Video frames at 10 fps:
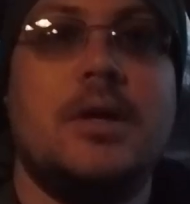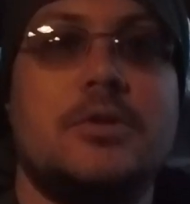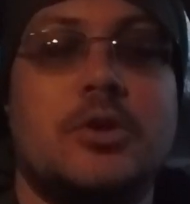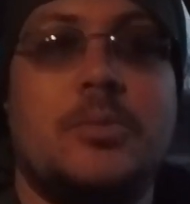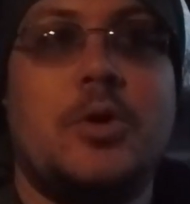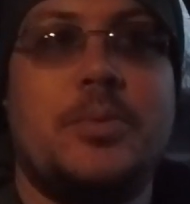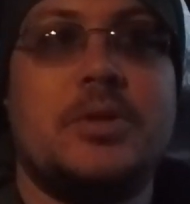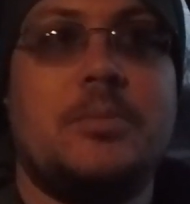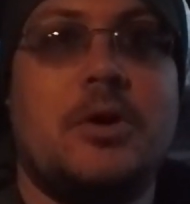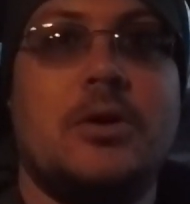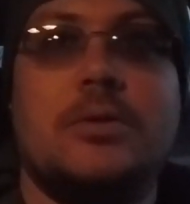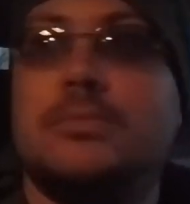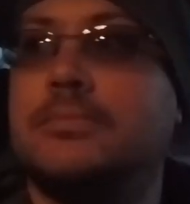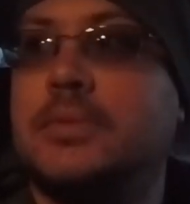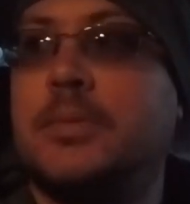So I'm hoping tomorrow
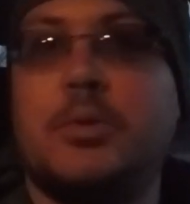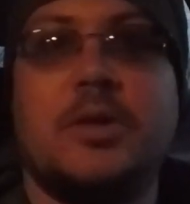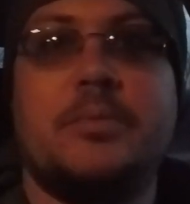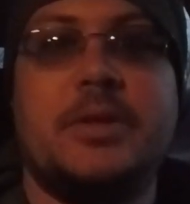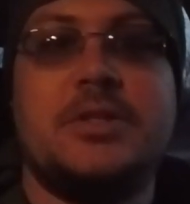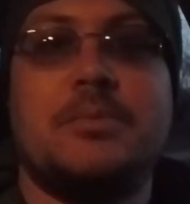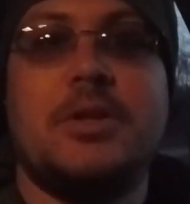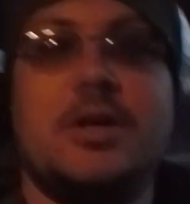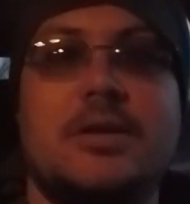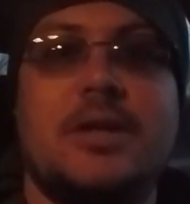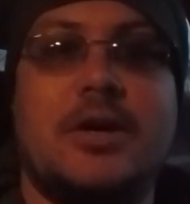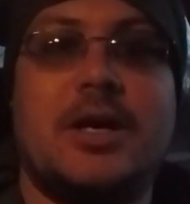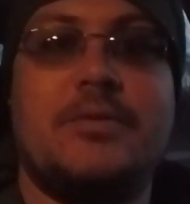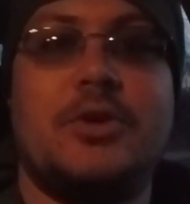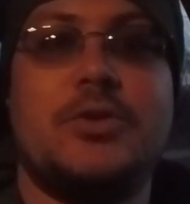can bring me some luck, and I'll
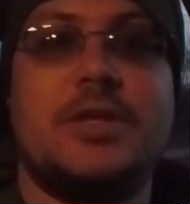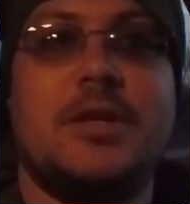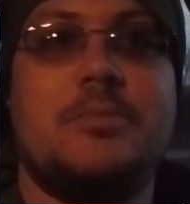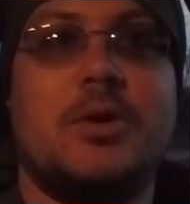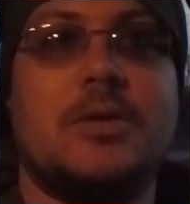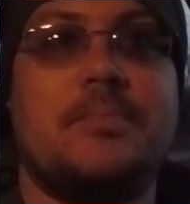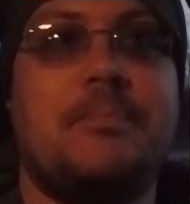have a good day tomorrow.